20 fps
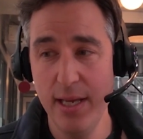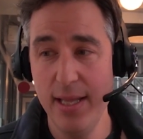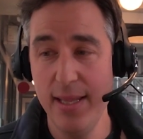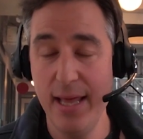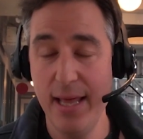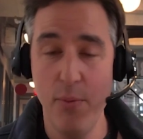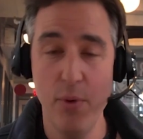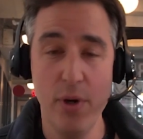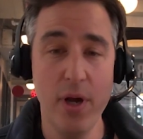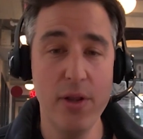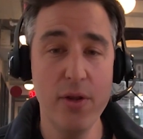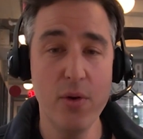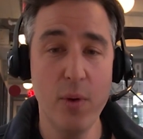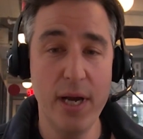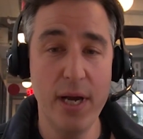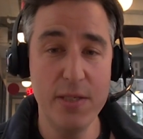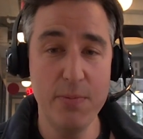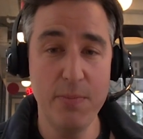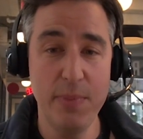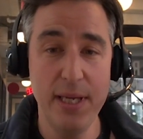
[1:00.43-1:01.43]
that would
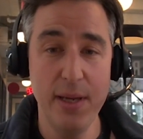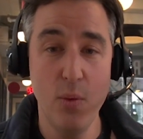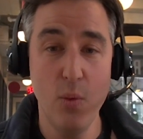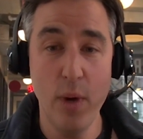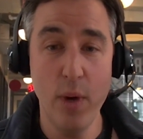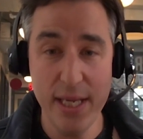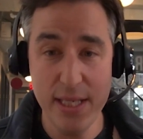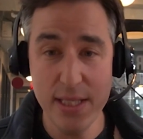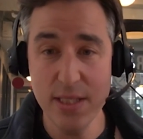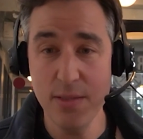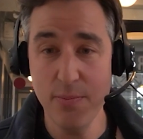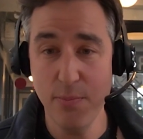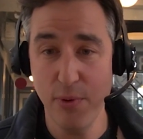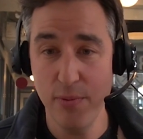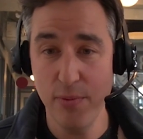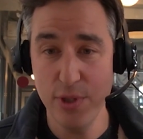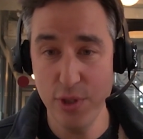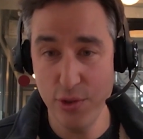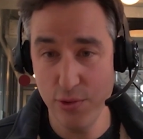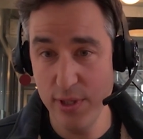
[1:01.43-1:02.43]
otherwise be a waste
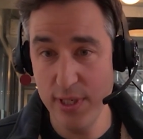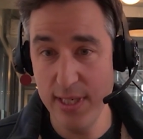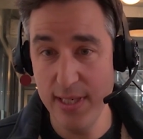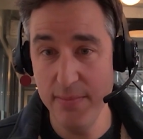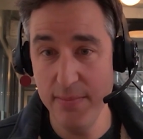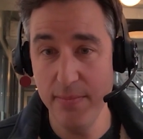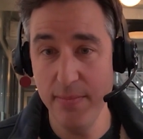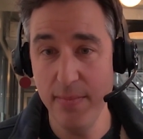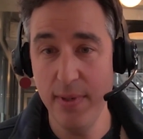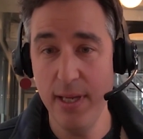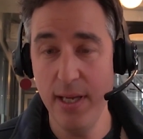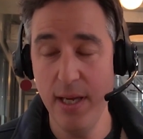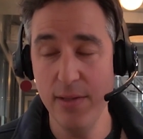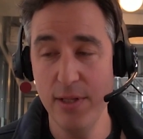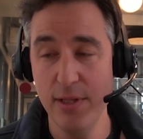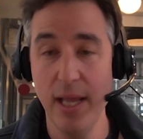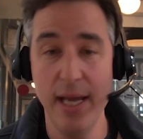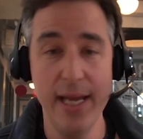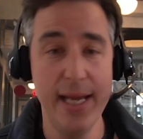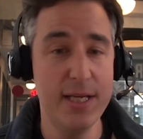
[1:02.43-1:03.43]
stream,
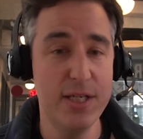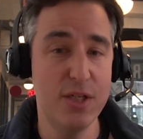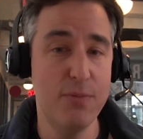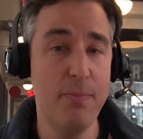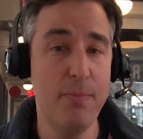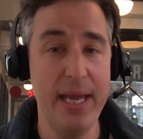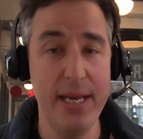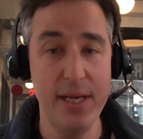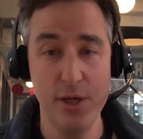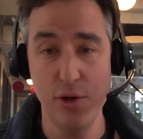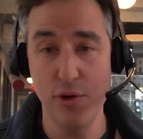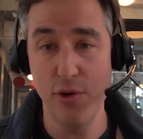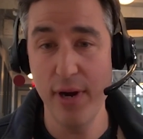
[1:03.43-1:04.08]
like spent